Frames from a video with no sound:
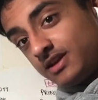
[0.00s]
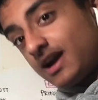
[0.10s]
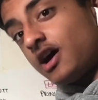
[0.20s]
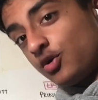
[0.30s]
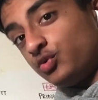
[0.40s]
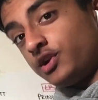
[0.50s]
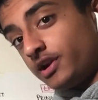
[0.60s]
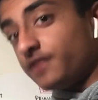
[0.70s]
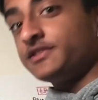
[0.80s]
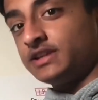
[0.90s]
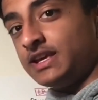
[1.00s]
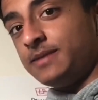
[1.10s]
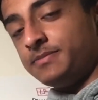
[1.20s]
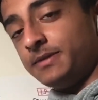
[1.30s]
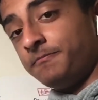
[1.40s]
I would love to
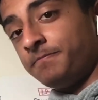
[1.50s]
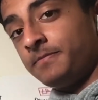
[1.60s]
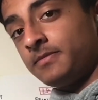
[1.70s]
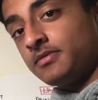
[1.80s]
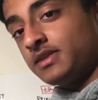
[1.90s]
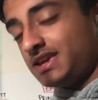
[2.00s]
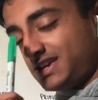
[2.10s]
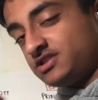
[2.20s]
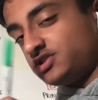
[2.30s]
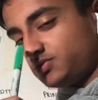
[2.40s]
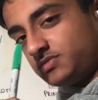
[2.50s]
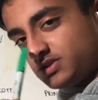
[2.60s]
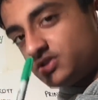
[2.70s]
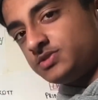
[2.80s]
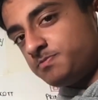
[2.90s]
keep him. It just.
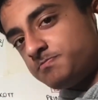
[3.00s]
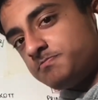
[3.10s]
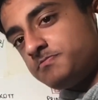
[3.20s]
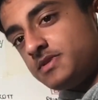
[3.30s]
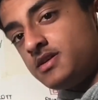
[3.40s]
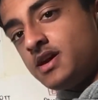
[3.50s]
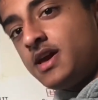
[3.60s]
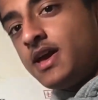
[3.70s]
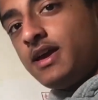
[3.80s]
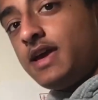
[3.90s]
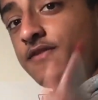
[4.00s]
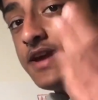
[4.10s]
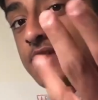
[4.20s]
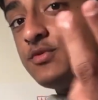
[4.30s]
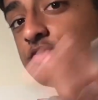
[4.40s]
If
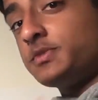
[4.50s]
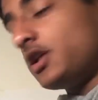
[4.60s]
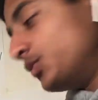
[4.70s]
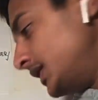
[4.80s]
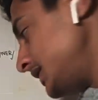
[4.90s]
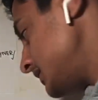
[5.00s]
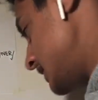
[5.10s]
it was my way,